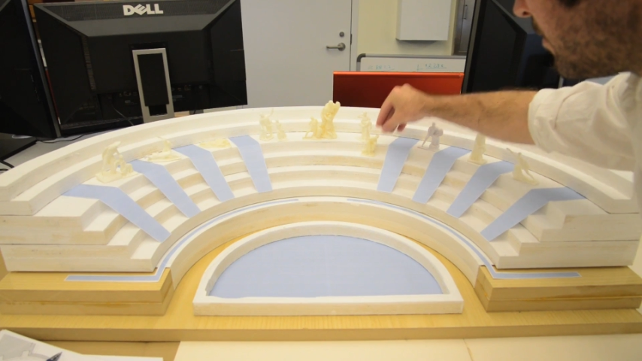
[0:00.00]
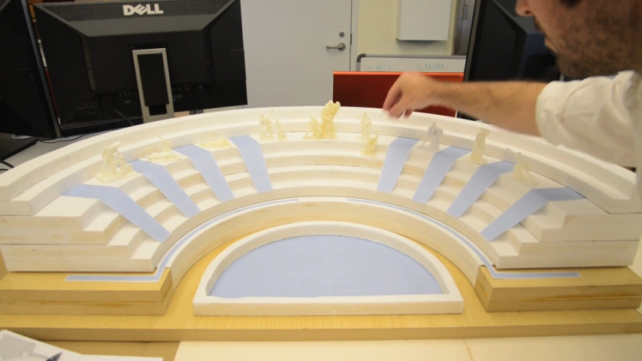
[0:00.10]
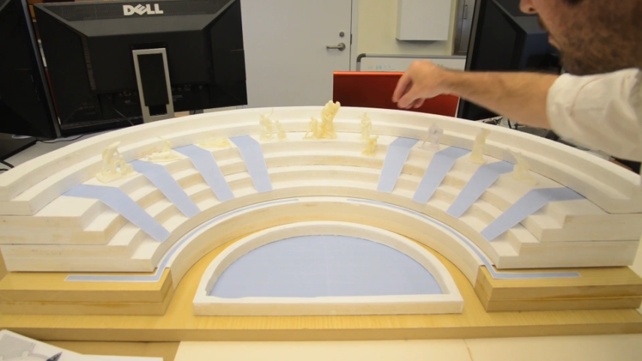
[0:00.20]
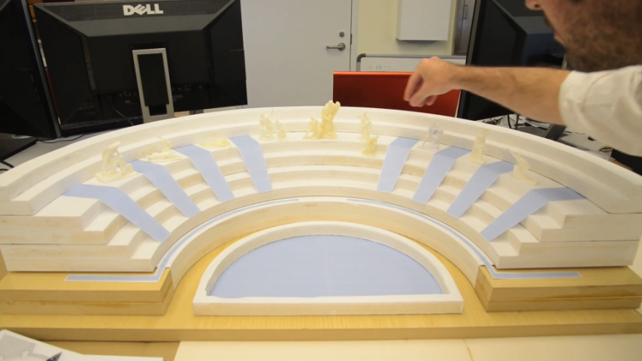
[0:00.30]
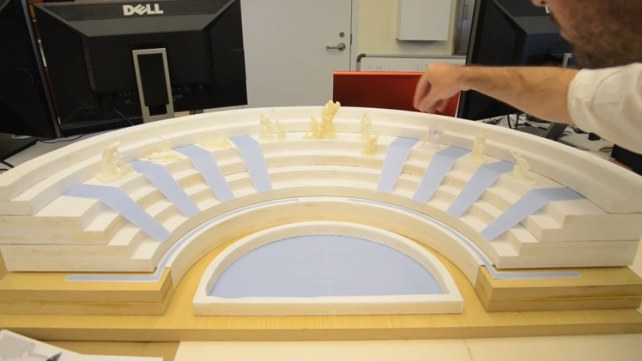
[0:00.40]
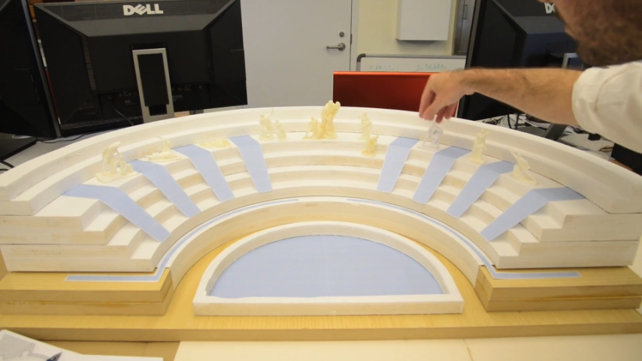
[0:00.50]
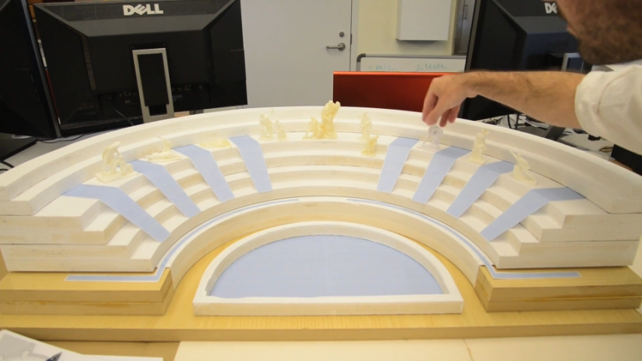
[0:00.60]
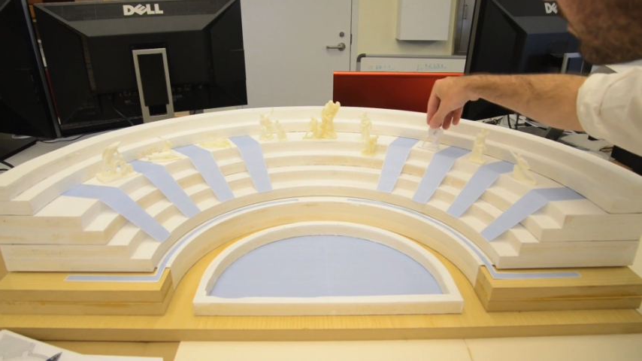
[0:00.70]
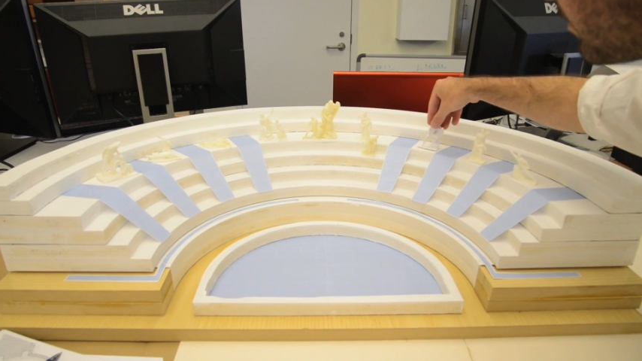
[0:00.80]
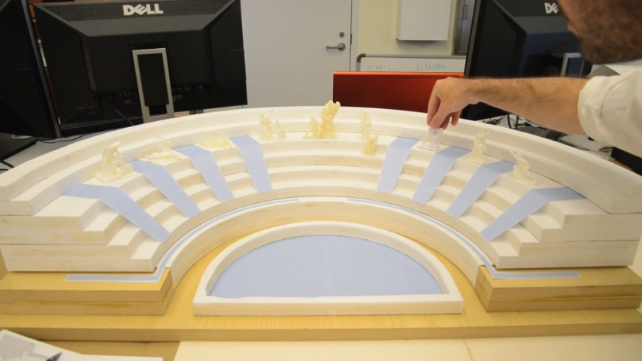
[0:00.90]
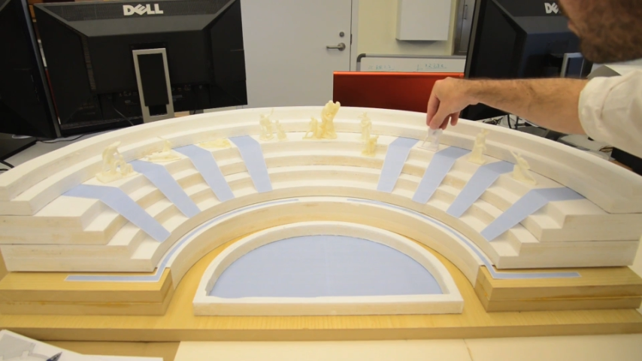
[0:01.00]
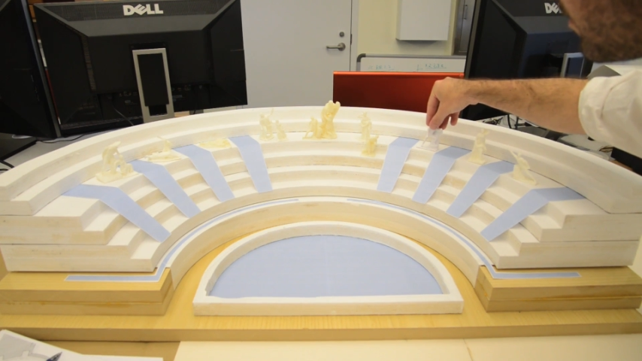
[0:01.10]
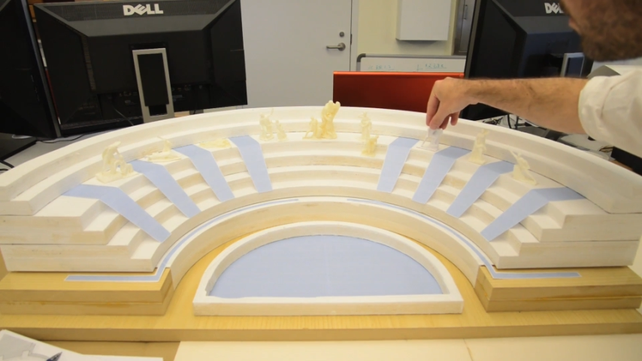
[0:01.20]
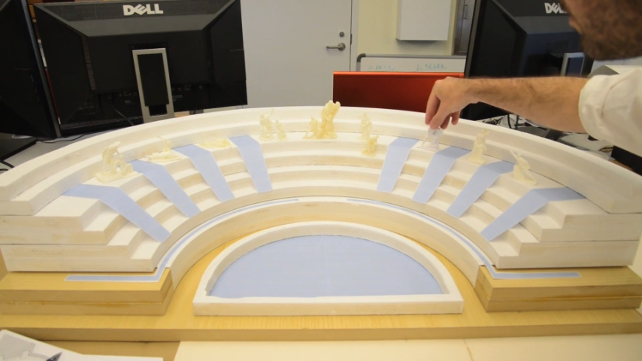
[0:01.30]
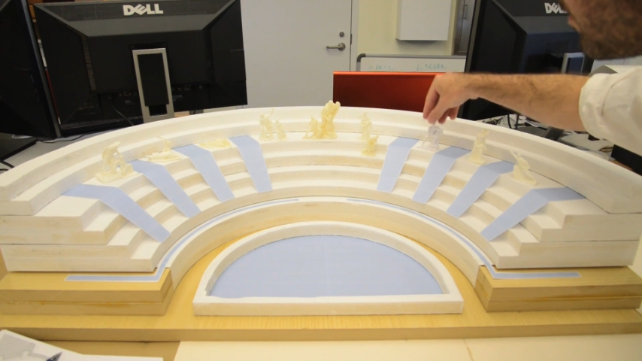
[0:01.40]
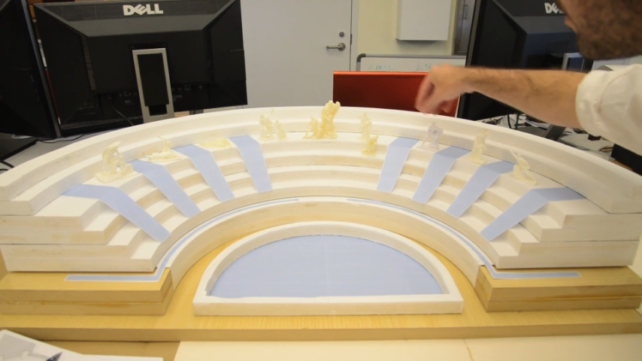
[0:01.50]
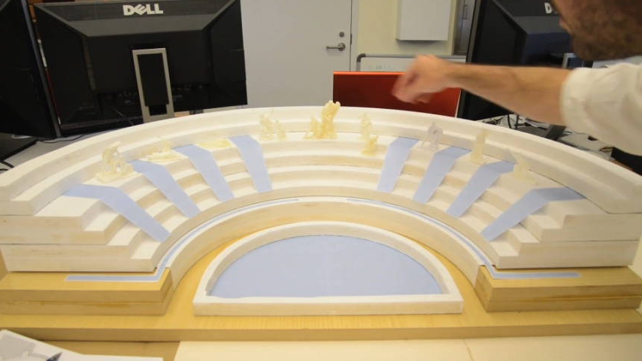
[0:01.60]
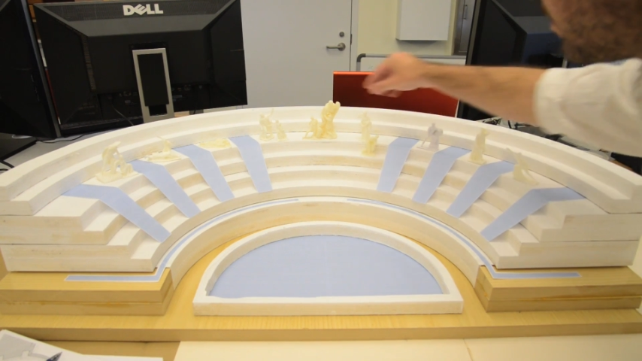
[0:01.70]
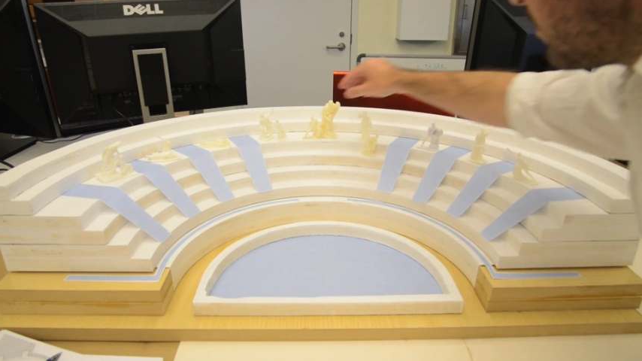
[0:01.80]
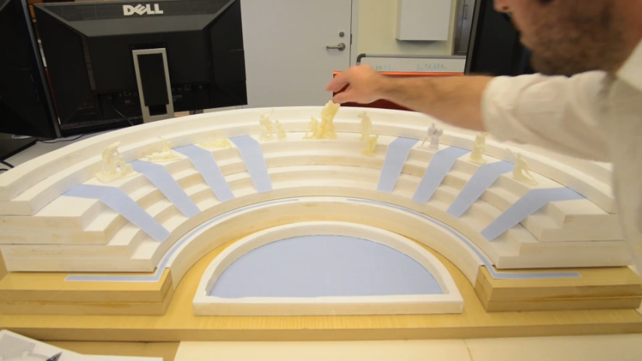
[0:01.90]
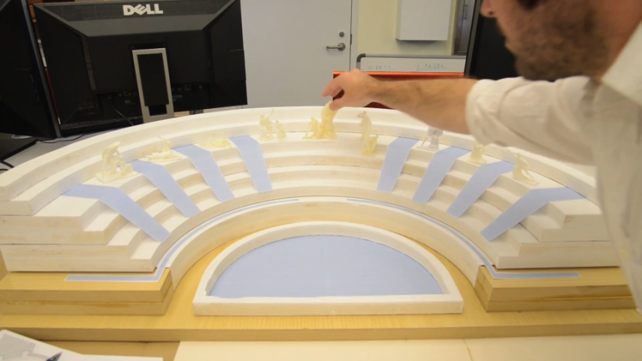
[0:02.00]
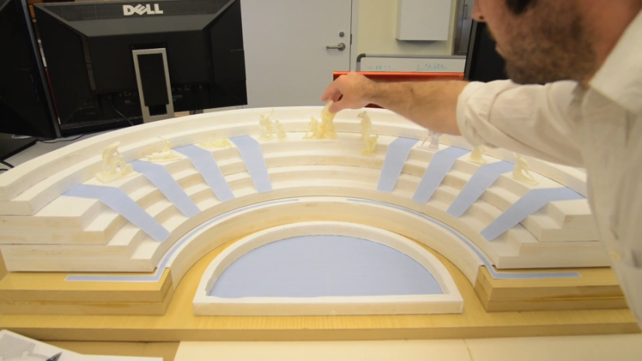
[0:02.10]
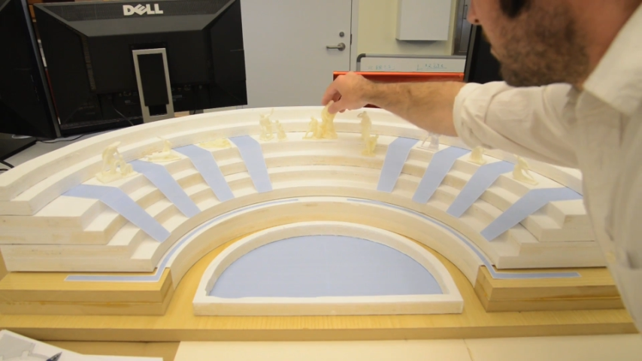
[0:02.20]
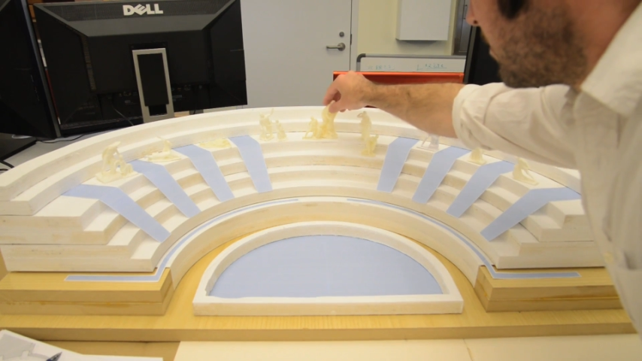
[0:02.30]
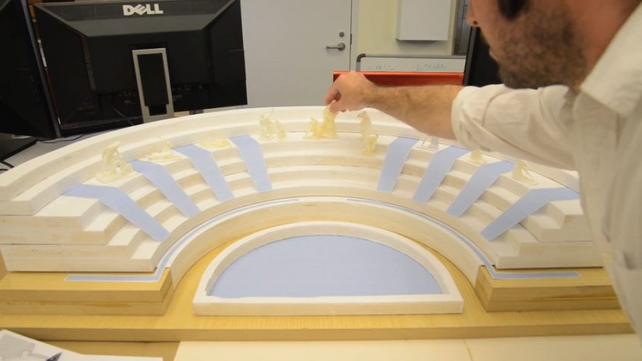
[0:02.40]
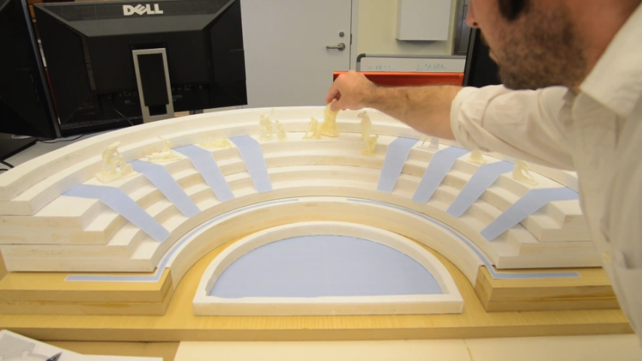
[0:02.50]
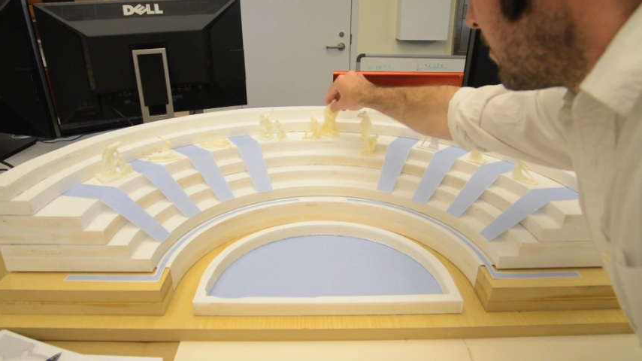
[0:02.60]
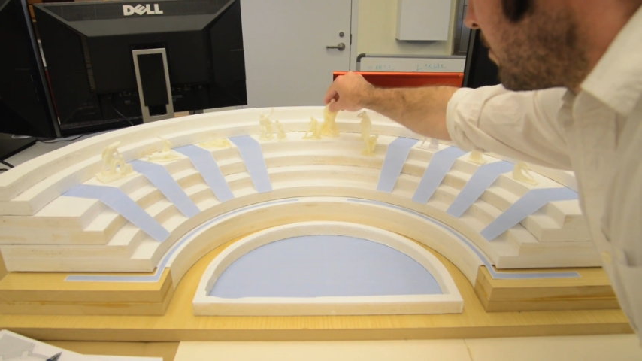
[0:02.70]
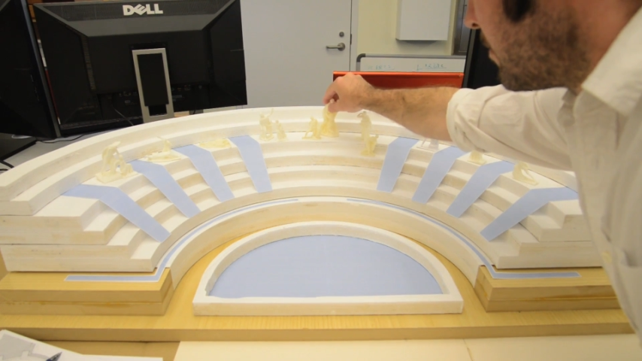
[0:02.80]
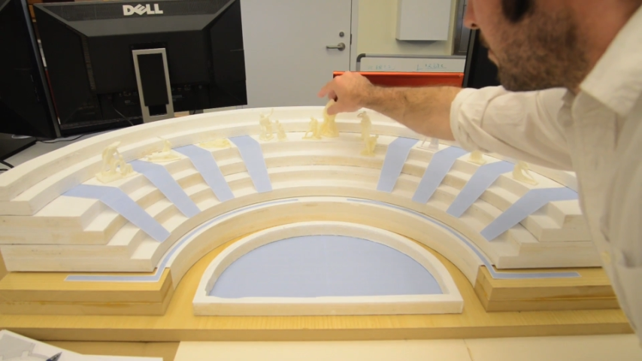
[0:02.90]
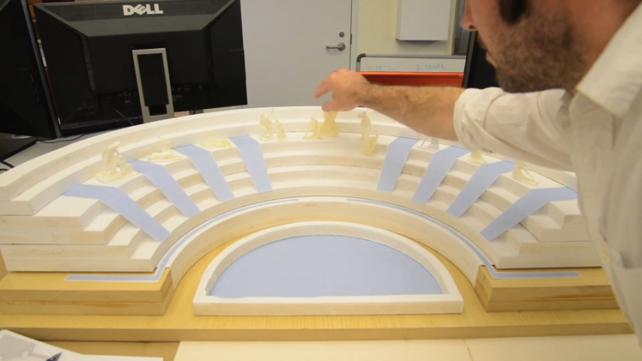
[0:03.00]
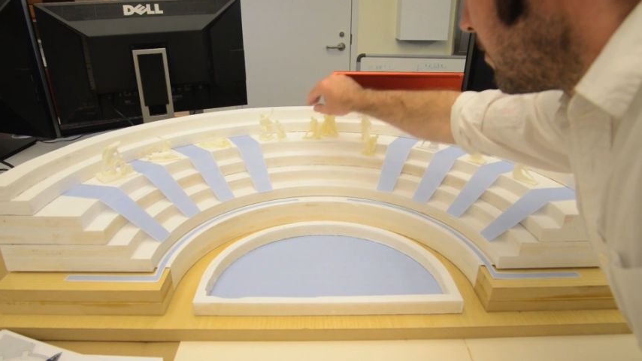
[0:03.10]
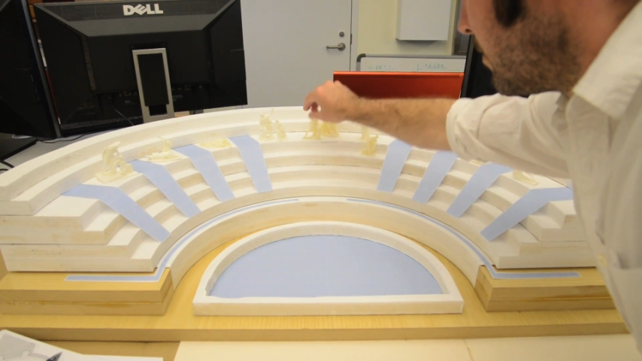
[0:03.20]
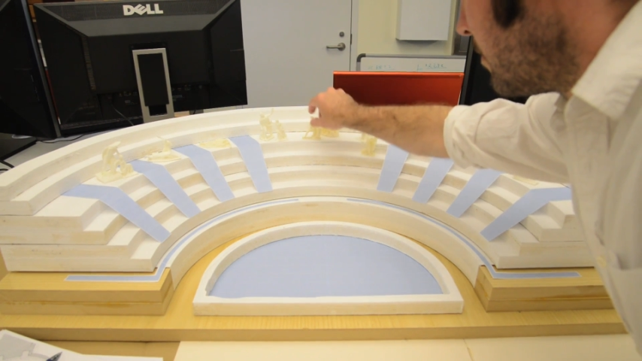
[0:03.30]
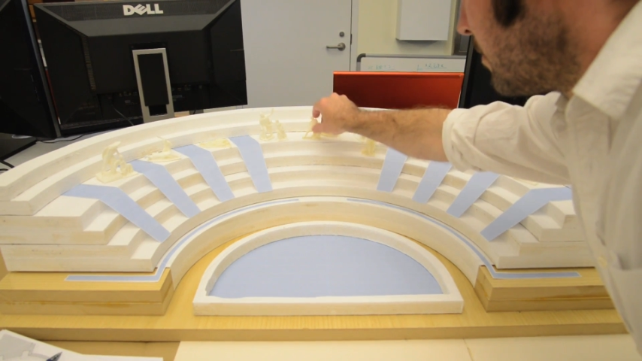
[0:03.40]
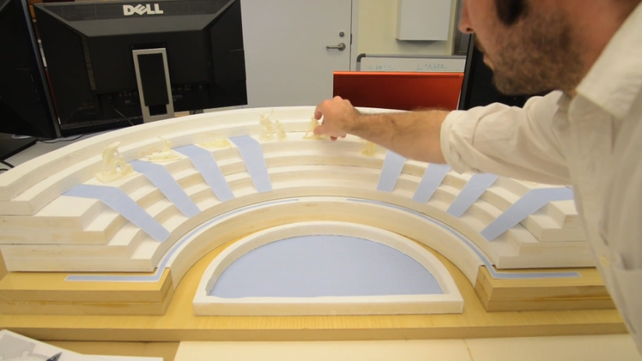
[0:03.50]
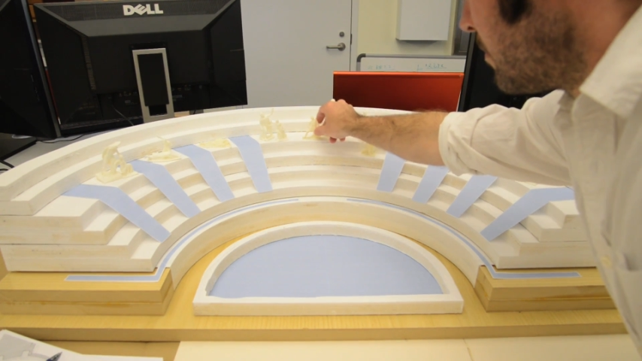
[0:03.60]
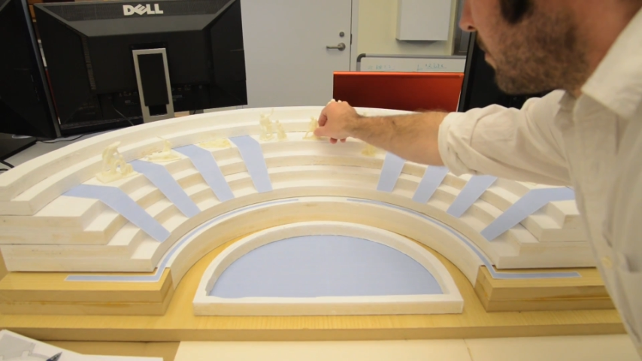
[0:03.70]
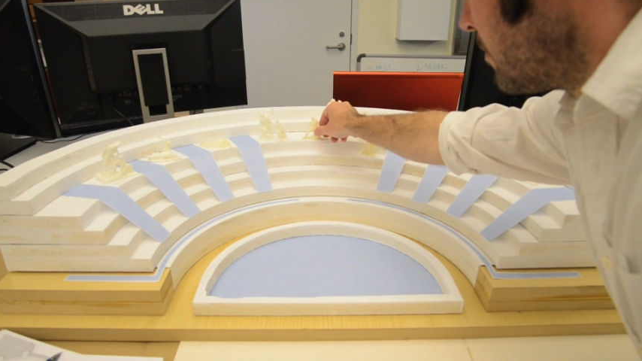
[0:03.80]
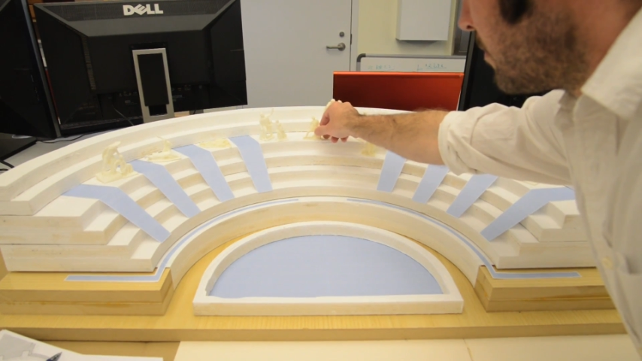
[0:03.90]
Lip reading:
(no speaker visible)